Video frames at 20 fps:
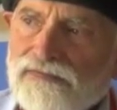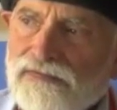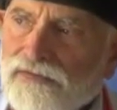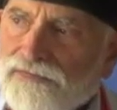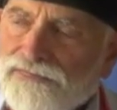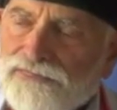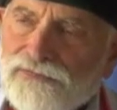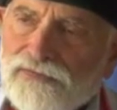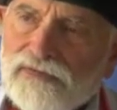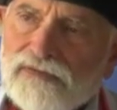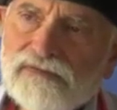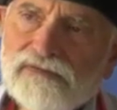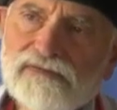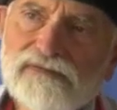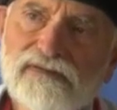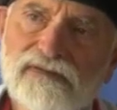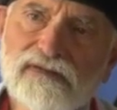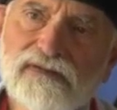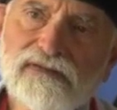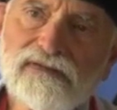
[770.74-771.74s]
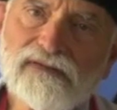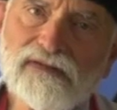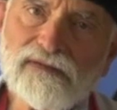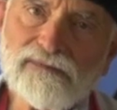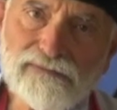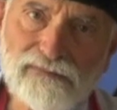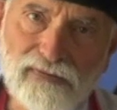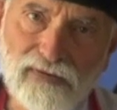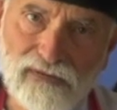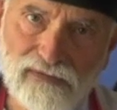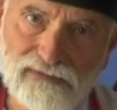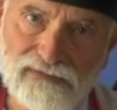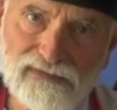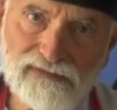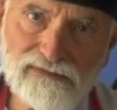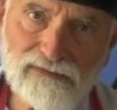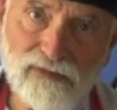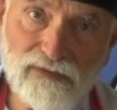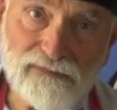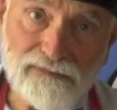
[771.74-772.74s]
The third
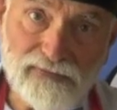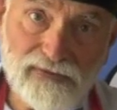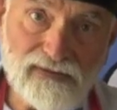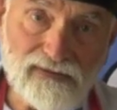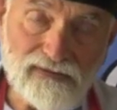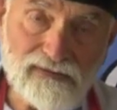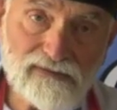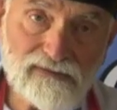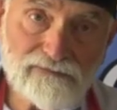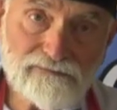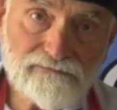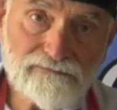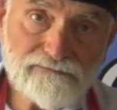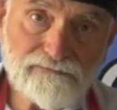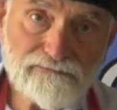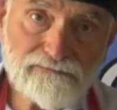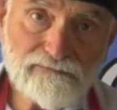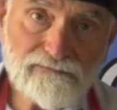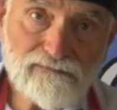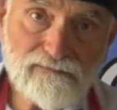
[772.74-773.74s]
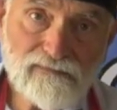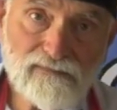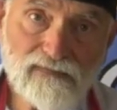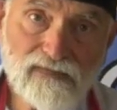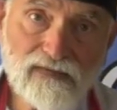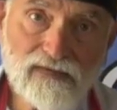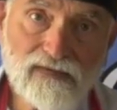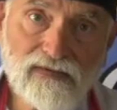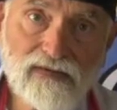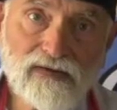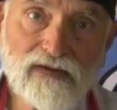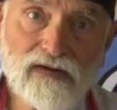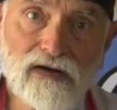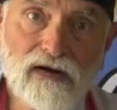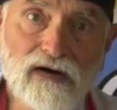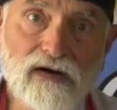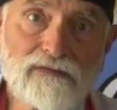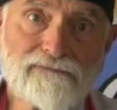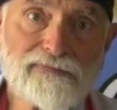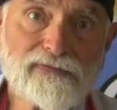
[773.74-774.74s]
component or pillar
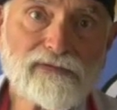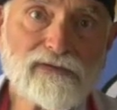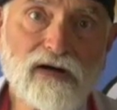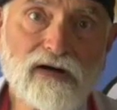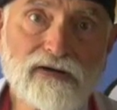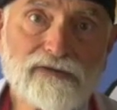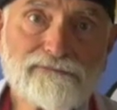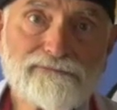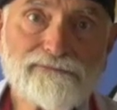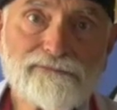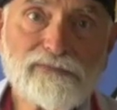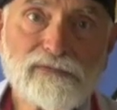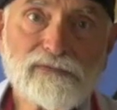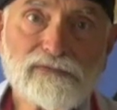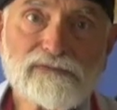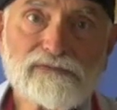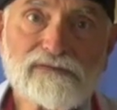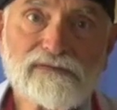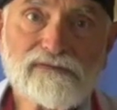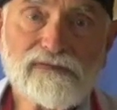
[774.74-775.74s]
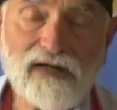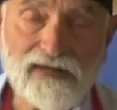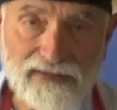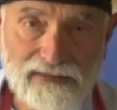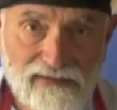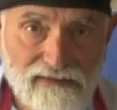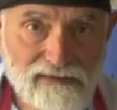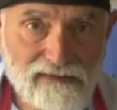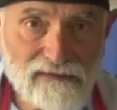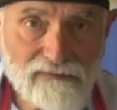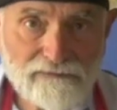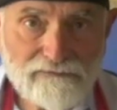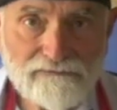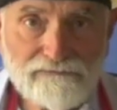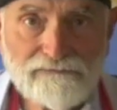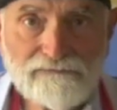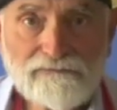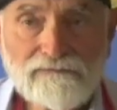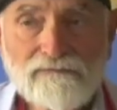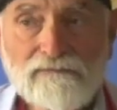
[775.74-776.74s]
of a live food diet
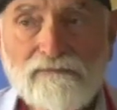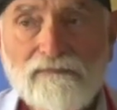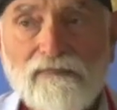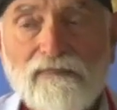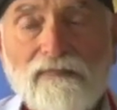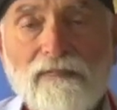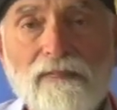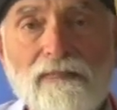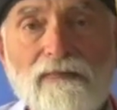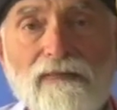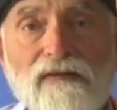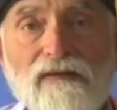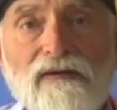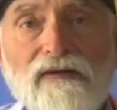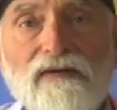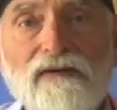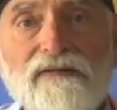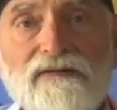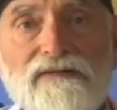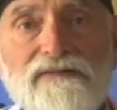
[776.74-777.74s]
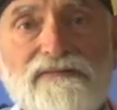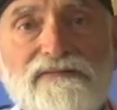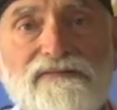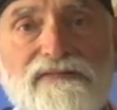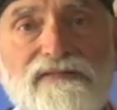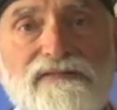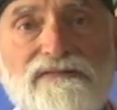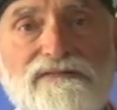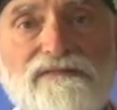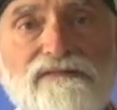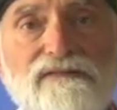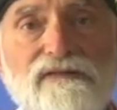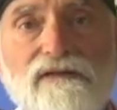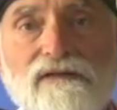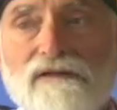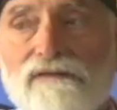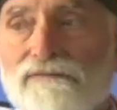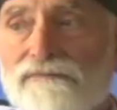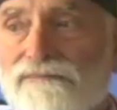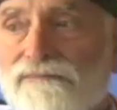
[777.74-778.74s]
consists
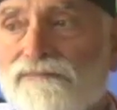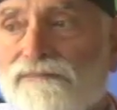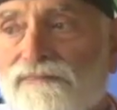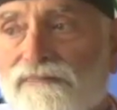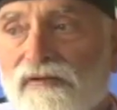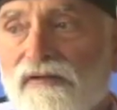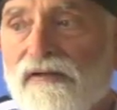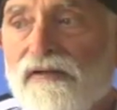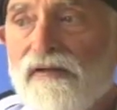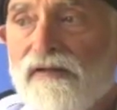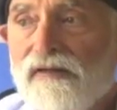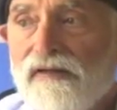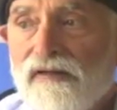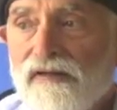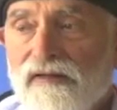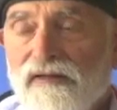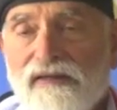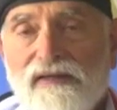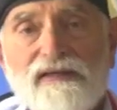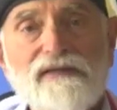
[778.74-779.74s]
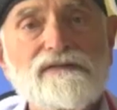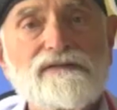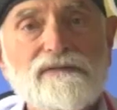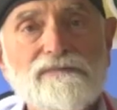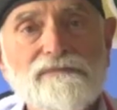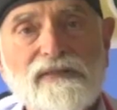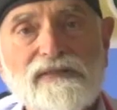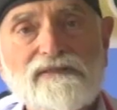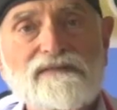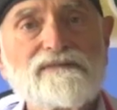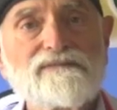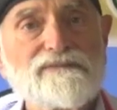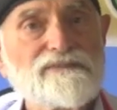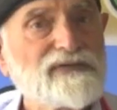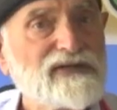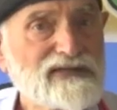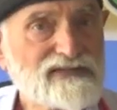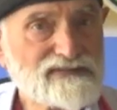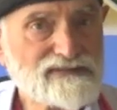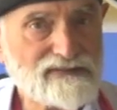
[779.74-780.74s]
of intermittent
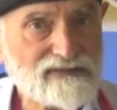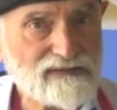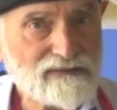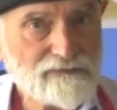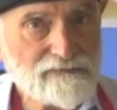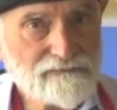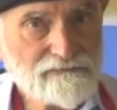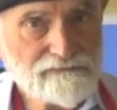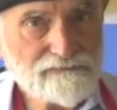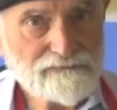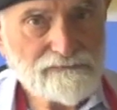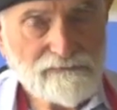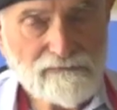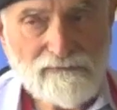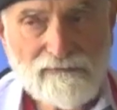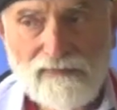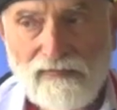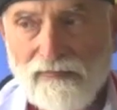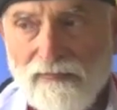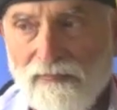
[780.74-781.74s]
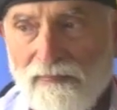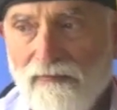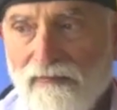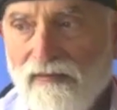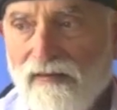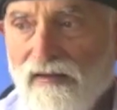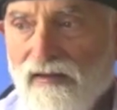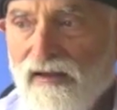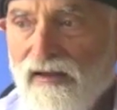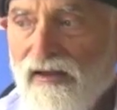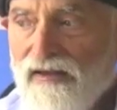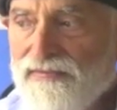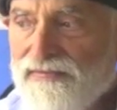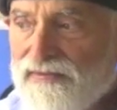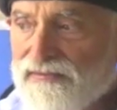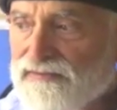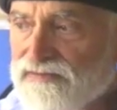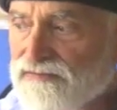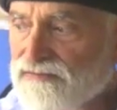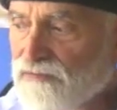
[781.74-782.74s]
fasting. And
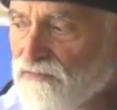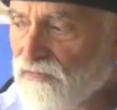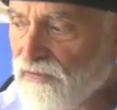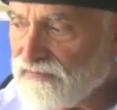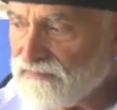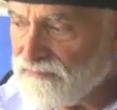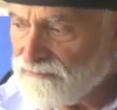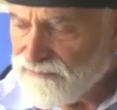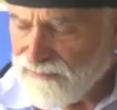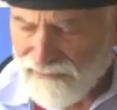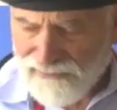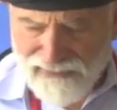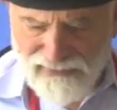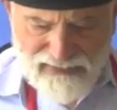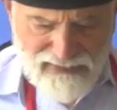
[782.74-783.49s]
this is a wonderful